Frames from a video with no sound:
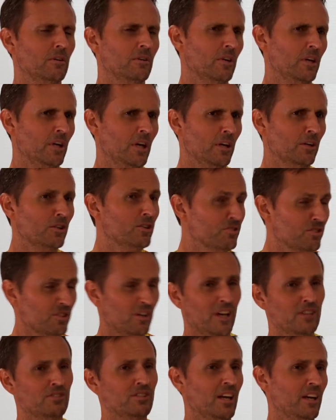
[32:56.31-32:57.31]
uh,
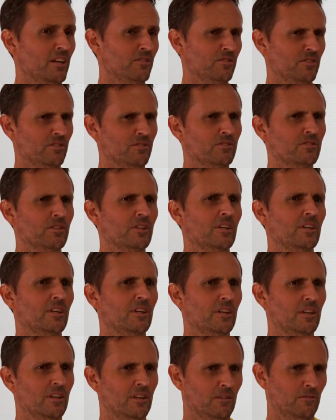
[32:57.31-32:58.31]
concise answers
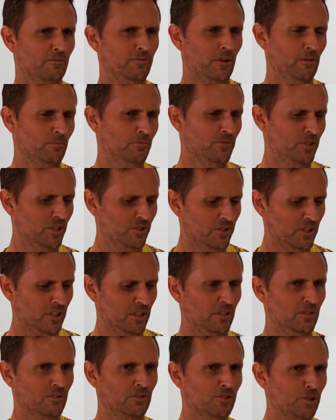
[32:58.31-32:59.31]
from just uh,